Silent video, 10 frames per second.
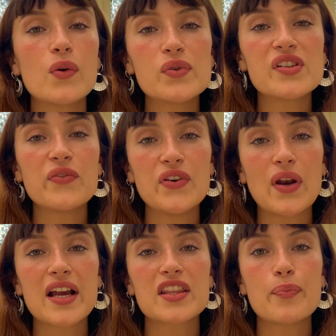also feel
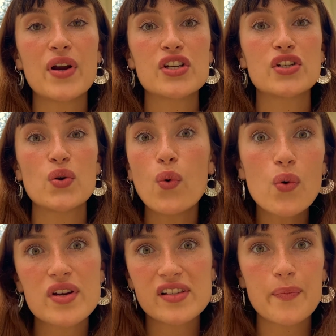like the pressure to
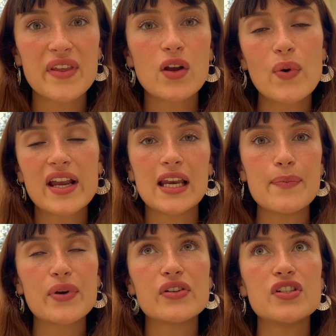order something quickly
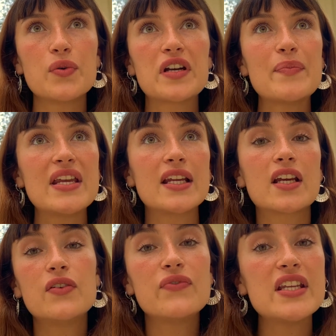because you don't want to be an
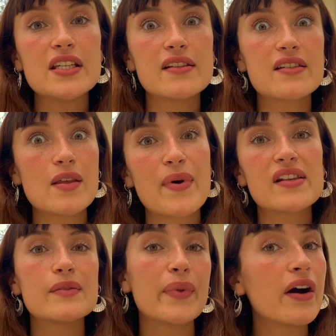inconvenience to the
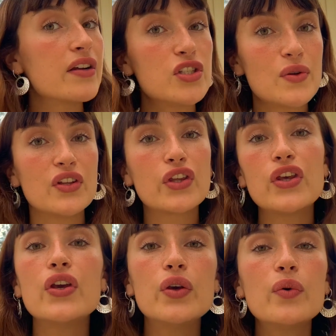person behind you in the
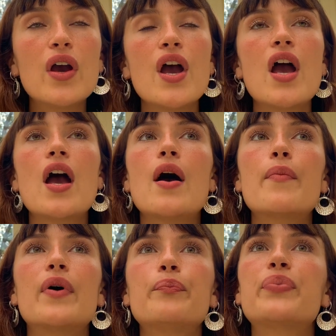queue,
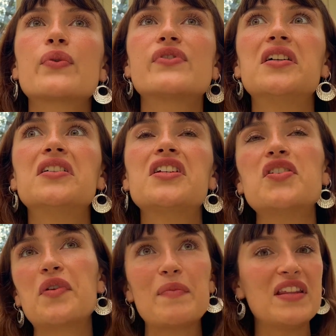but also you don't
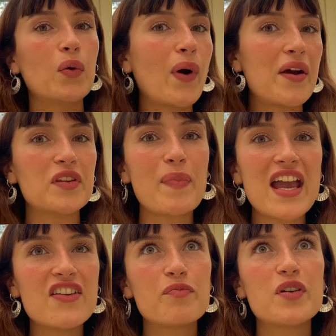want to be in the way on the
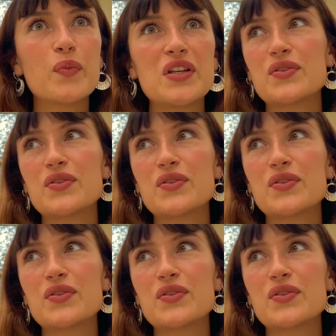pavement when you're